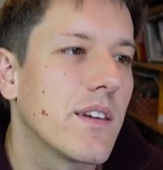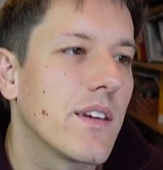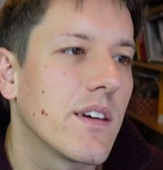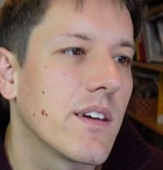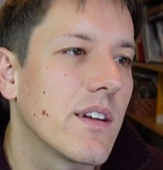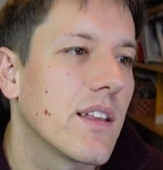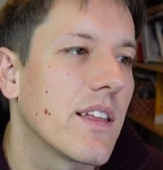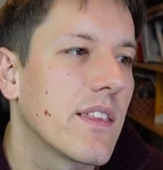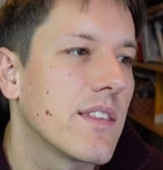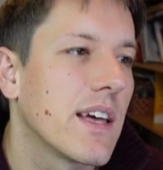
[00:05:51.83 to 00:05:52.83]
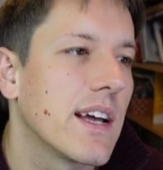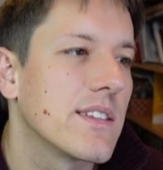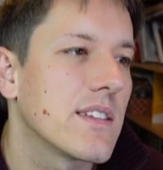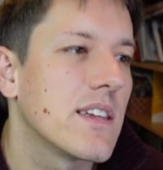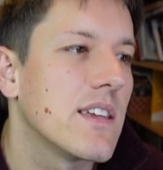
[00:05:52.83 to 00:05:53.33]
like
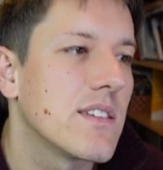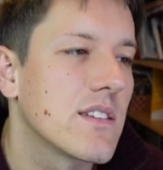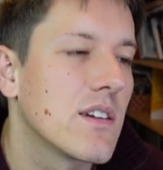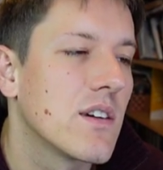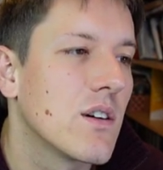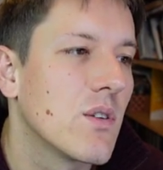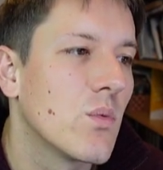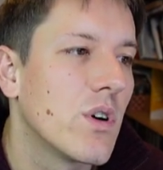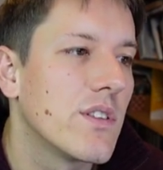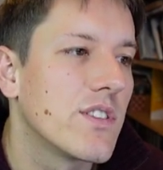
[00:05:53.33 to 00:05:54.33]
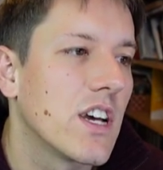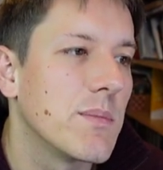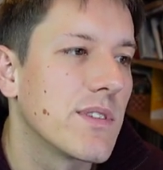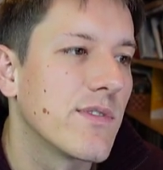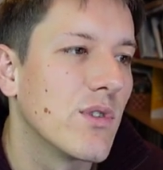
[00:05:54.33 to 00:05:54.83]
that is 1
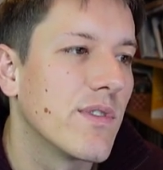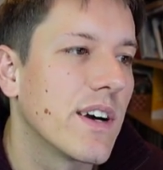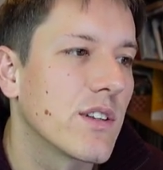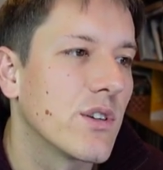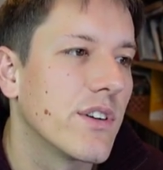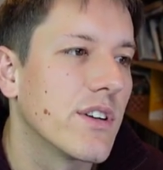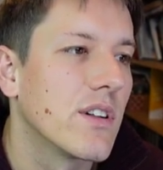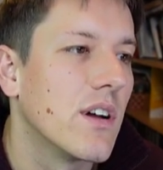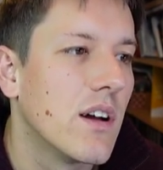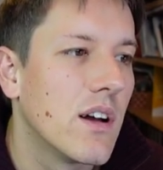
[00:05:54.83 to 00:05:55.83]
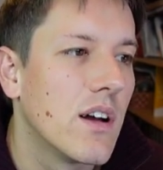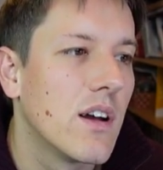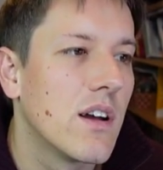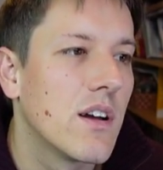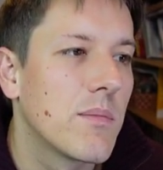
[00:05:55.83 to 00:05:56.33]
times 4 factorial
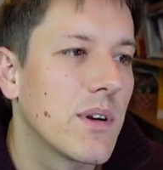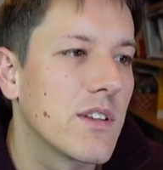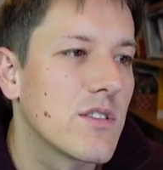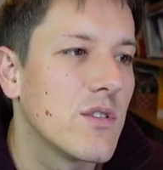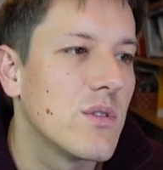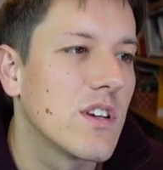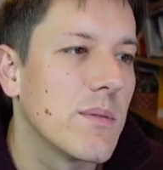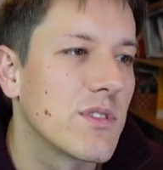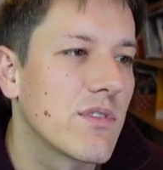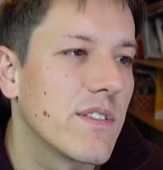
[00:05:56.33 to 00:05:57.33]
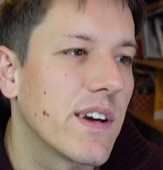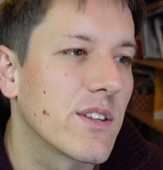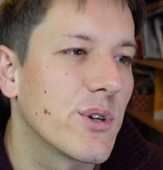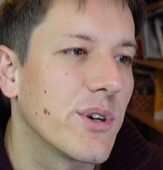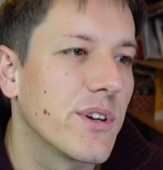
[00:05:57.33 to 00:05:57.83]
plus 2 times 3
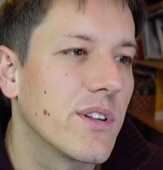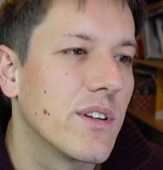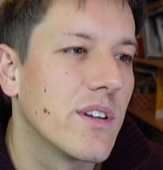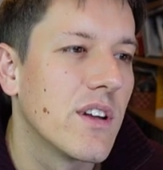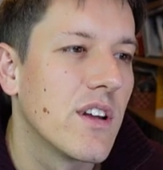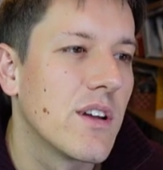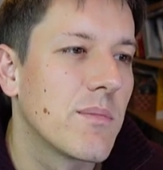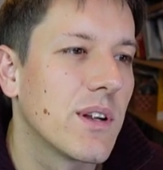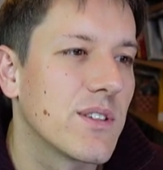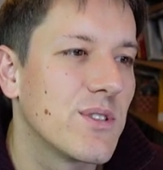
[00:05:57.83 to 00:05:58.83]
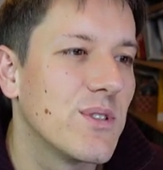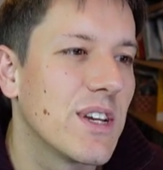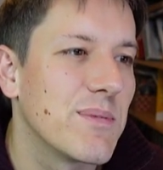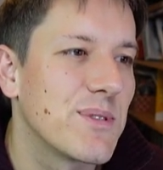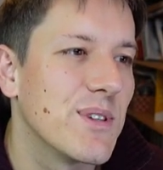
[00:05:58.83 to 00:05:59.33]
factorial plus 2
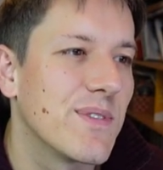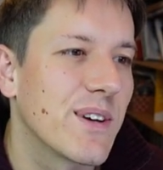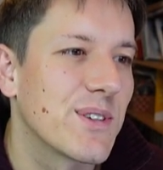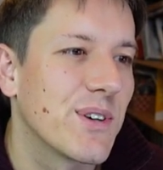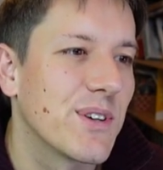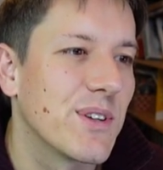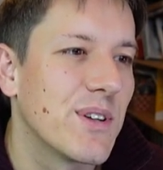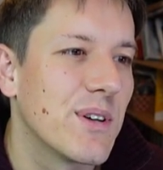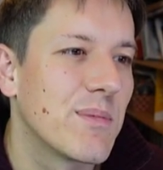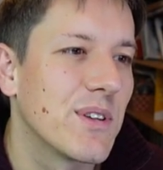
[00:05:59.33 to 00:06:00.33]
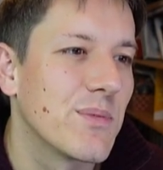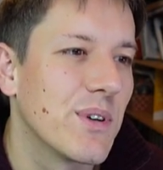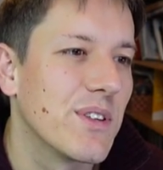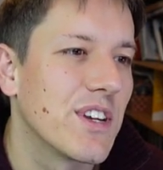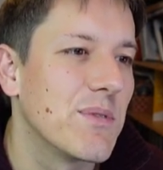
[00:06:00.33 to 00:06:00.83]
times 2 factorial plus
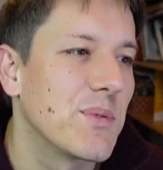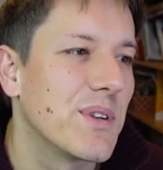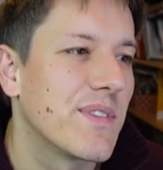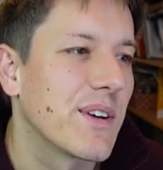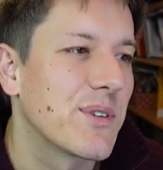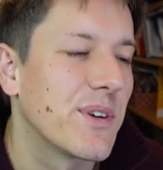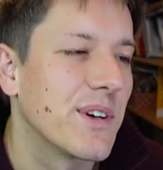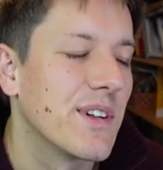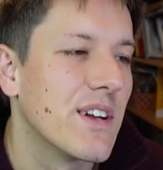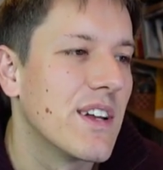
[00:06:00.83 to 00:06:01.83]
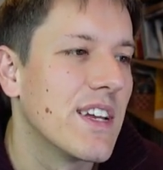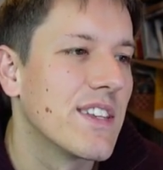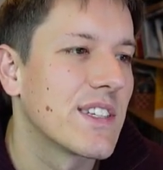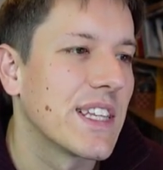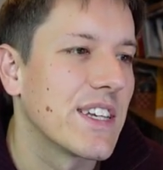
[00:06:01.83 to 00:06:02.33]
1 times 1 factorial,
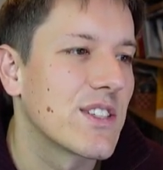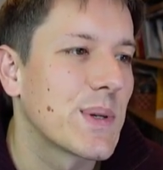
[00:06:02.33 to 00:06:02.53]
so that's